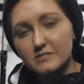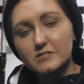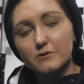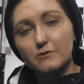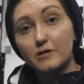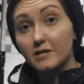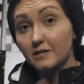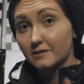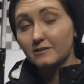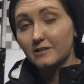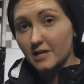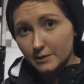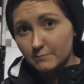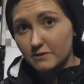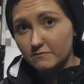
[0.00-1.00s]
So
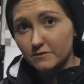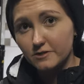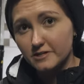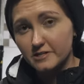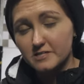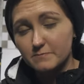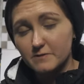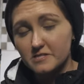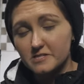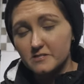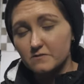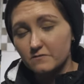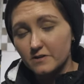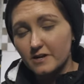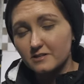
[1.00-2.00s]
that can be very
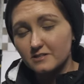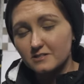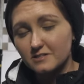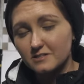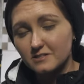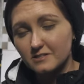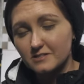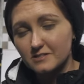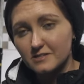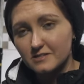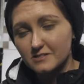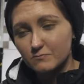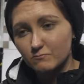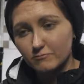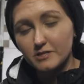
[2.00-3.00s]
expensive and
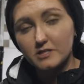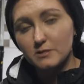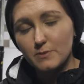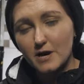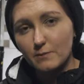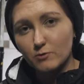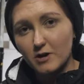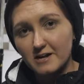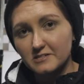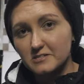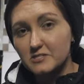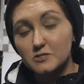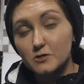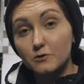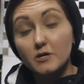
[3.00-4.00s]
it's really bad practice.
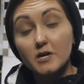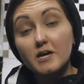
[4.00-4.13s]
So